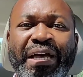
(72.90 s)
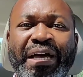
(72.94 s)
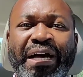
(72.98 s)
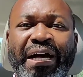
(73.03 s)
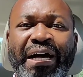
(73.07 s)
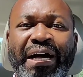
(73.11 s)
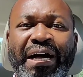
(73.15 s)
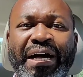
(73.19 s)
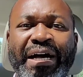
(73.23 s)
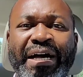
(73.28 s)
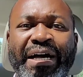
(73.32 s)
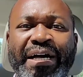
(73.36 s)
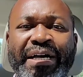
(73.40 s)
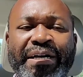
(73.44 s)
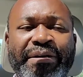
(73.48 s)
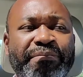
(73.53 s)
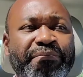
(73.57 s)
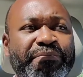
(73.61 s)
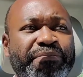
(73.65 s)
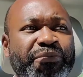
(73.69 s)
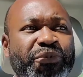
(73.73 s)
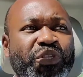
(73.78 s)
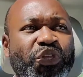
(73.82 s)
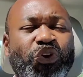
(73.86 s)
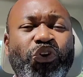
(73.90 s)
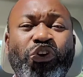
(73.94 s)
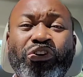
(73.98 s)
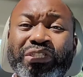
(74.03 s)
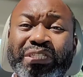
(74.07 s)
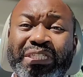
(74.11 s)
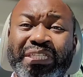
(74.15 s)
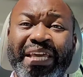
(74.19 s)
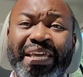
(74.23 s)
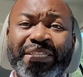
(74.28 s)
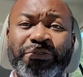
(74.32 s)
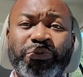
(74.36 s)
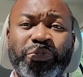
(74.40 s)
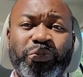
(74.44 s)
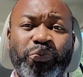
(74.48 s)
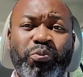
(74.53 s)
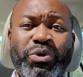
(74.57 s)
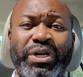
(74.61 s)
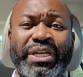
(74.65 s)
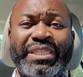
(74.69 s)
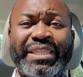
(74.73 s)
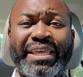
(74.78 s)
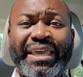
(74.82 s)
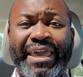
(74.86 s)
are content with
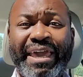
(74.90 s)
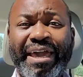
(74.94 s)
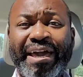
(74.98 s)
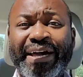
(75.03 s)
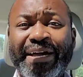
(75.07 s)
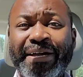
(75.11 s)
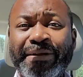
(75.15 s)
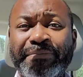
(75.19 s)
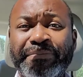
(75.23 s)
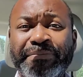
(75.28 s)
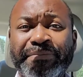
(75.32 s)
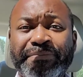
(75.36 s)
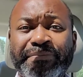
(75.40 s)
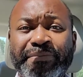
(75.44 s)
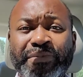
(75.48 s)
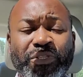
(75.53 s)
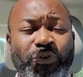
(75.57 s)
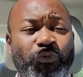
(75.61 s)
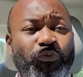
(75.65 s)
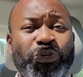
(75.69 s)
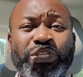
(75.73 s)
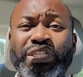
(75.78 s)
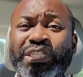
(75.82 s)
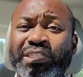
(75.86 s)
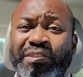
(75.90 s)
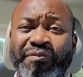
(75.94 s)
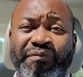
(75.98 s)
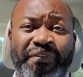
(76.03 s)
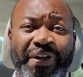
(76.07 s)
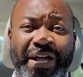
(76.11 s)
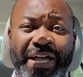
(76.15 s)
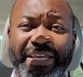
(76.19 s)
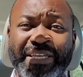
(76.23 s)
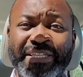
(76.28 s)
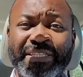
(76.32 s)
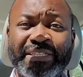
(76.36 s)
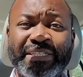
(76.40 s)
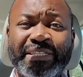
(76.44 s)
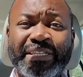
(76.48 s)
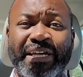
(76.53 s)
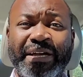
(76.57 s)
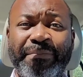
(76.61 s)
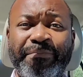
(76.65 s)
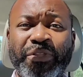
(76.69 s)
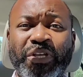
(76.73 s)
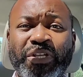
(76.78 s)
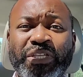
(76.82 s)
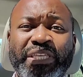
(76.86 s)
where they are, which is fine.
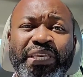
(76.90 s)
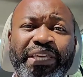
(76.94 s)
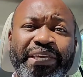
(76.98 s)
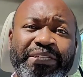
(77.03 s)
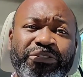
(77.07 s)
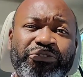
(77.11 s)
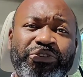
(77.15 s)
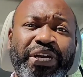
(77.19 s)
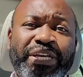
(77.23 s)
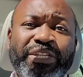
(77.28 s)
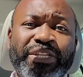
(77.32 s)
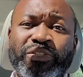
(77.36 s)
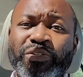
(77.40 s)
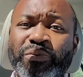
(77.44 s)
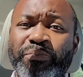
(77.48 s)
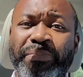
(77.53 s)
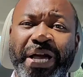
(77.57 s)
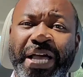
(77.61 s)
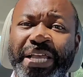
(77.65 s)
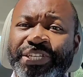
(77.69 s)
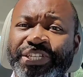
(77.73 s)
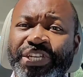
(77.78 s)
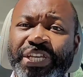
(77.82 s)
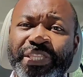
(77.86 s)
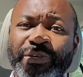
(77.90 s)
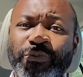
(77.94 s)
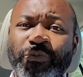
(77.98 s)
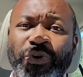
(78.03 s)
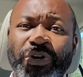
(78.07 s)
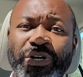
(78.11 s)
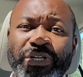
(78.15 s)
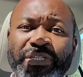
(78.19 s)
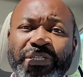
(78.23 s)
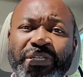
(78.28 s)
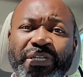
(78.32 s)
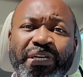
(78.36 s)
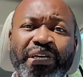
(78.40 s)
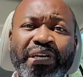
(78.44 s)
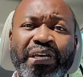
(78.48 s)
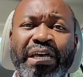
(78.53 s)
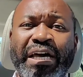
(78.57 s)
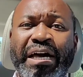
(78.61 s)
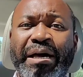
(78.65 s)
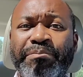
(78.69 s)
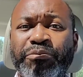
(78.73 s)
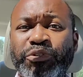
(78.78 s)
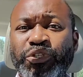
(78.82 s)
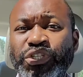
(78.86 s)
I'm not here trying to bash anyone.
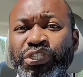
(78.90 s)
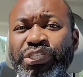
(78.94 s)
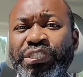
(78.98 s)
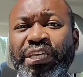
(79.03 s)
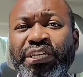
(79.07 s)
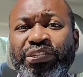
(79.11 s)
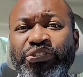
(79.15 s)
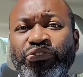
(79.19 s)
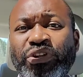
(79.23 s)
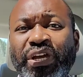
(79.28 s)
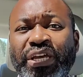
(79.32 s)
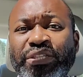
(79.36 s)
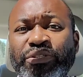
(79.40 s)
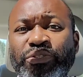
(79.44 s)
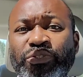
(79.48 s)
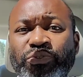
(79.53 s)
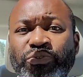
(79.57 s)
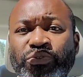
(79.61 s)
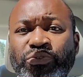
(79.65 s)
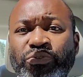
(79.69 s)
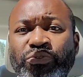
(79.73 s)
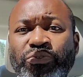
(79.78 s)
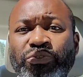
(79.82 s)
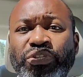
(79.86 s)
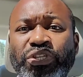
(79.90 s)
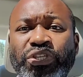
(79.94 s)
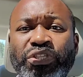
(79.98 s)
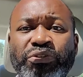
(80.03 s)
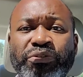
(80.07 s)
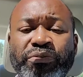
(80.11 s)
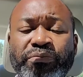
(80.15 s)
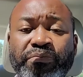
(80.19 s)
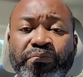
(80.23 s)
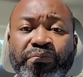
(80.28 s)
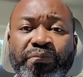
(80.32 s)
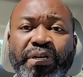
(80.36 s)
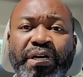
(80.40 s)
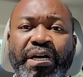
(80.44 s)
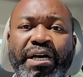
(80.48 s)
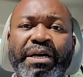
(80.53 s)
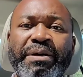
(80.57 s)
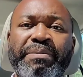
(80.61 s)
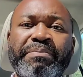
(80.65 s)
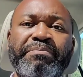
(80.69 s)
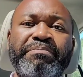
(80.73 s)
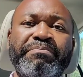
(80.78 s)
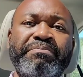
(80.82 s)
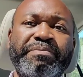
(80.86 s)
I'm just here trying to, you
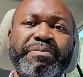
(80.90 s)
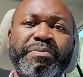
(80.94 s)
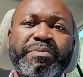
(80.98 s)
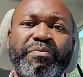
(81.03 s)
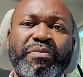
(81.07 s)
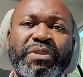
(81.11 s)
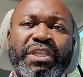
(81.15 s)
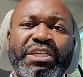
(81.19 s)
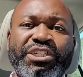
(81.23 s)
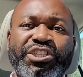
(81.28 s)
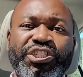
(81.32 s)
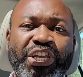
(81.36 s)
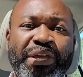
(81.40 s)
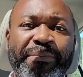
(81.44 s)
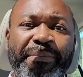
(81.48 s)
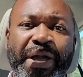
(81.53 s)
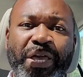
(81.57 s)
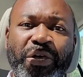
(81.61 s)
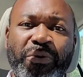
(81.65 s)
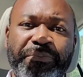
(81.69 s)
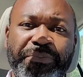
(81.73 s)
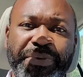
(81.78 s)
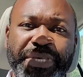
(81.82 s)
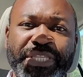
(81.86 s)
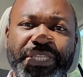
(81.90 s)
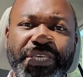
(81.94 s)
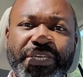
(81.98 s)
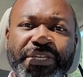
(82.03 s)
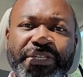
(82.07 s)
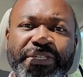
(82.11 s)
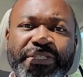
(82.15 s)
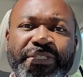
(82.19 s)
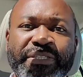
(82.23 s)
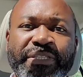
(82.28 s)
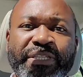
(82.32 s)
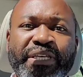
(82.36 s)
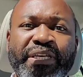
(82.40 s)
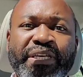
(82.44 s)
know, share my opinion